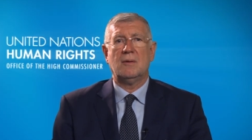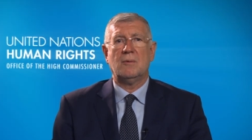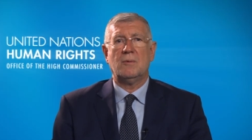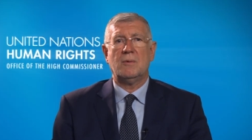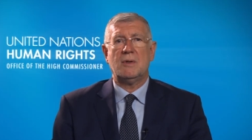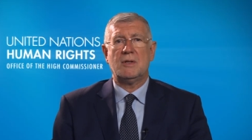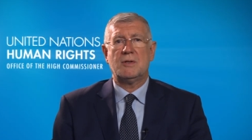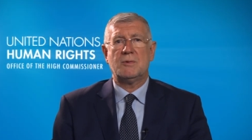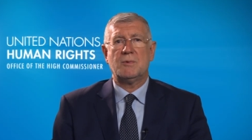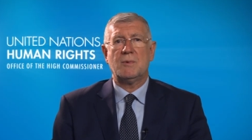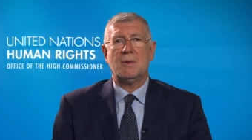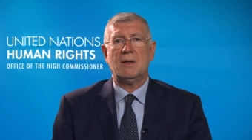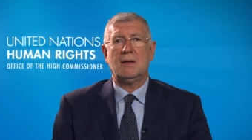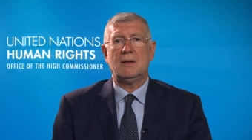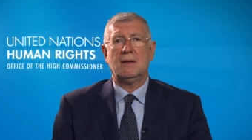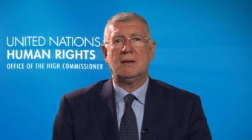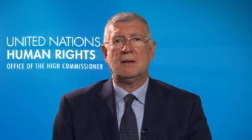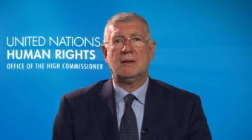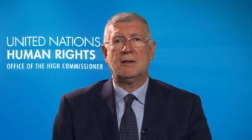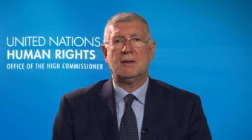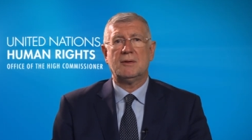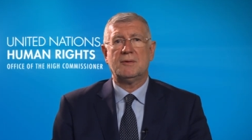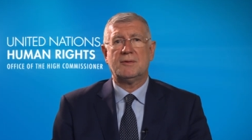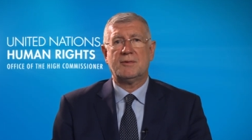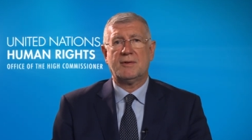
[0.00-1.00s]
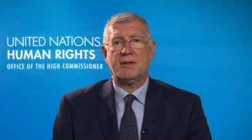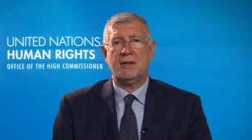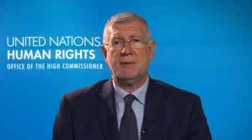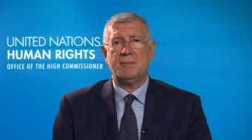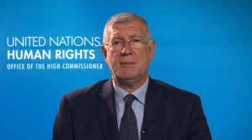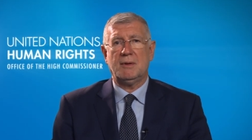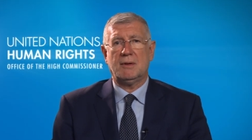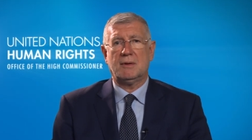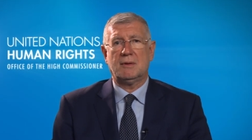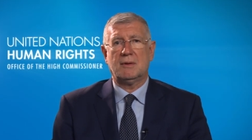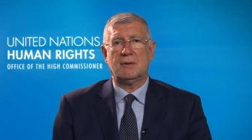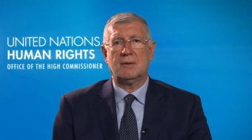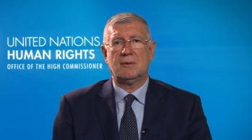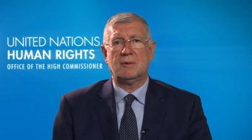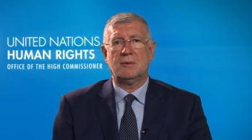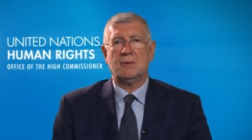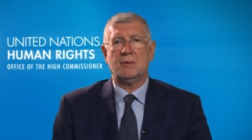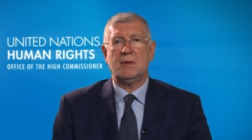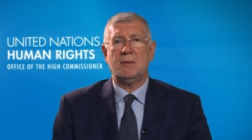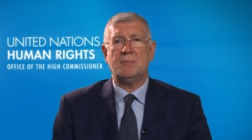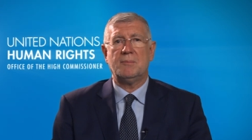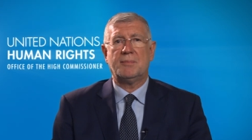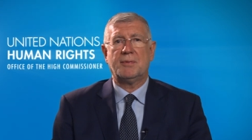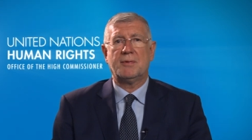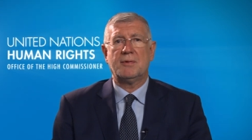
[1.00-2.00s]
which will contribute to
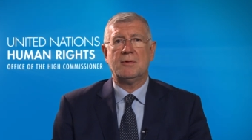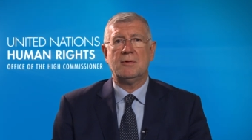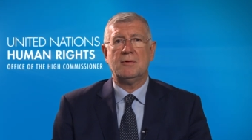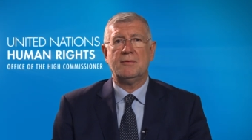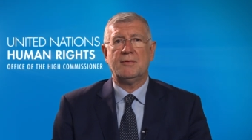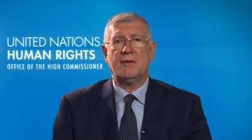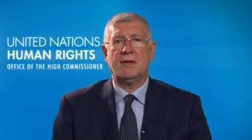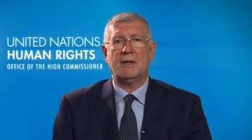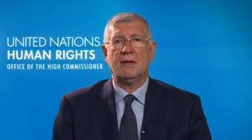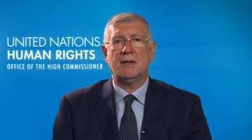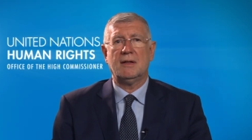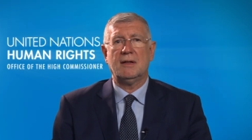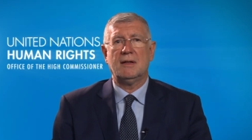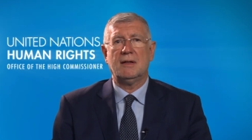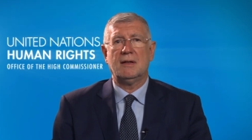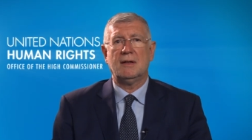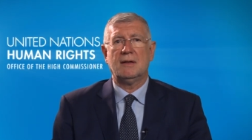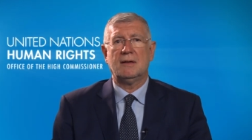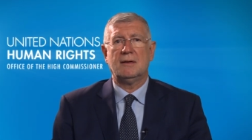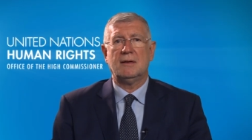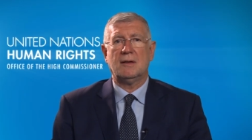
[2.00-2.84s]
improving